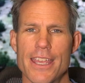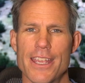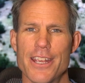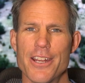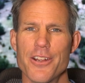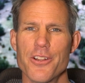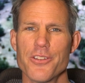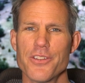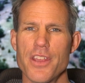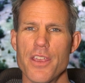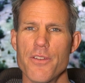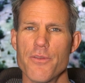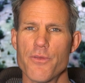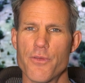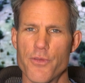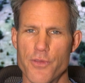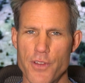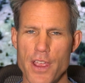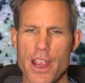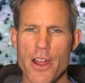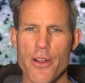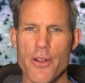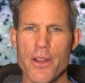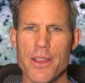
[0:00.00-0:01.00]
Here's a
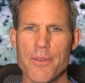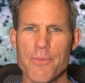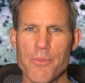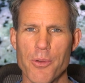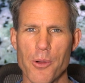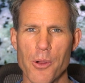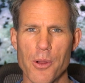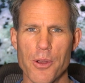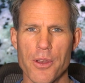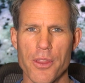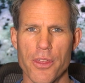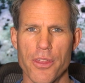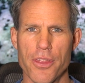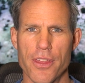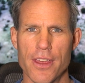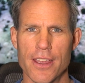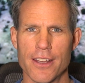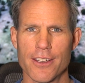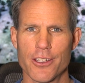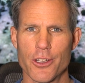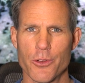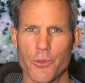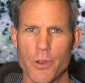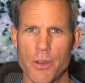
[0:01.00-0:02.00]
very important
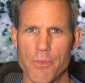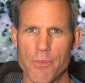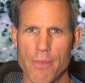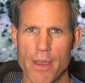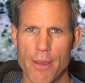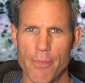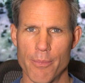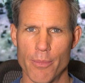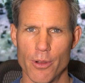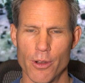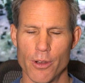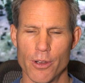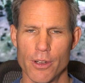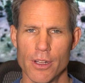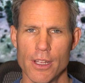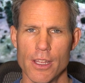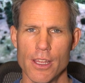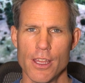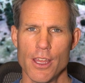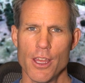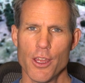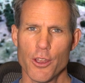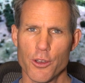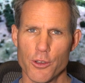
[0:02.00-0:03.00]
thing to remember.
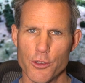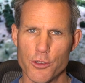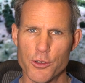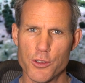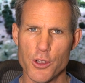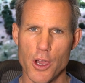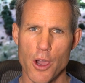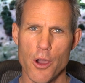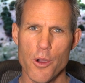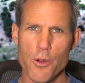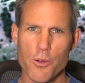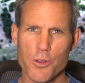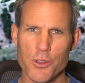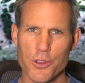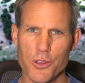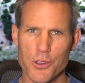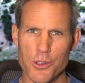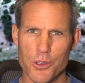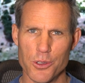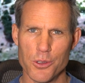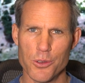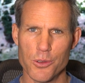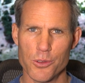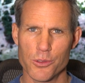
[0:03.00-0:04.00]
Don't
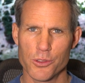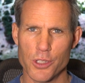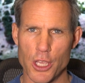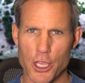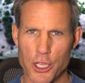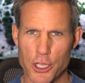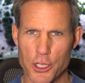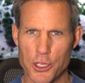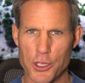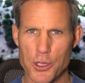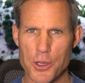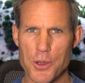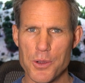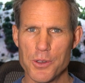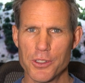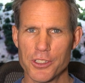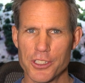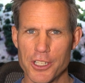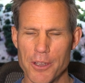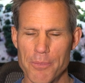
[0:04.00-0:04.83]
use huge